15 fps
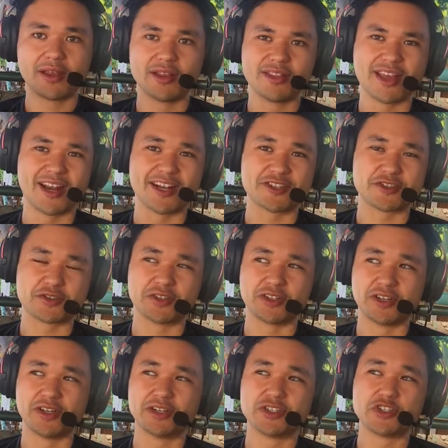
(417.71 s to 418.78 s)
That extra
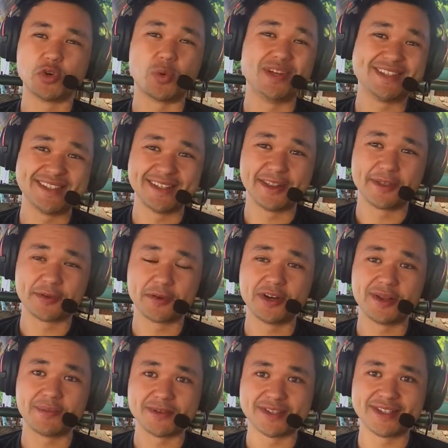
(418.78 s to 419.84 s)
20 to
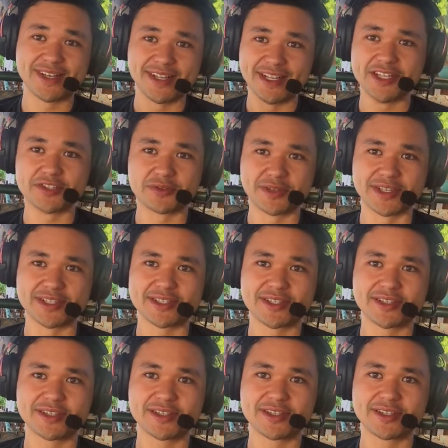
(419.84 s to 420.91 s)
30% interest
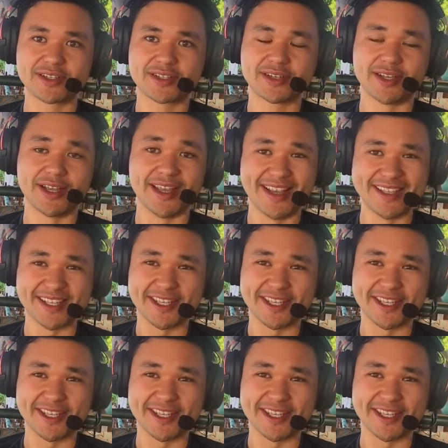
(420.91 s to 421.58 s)
is a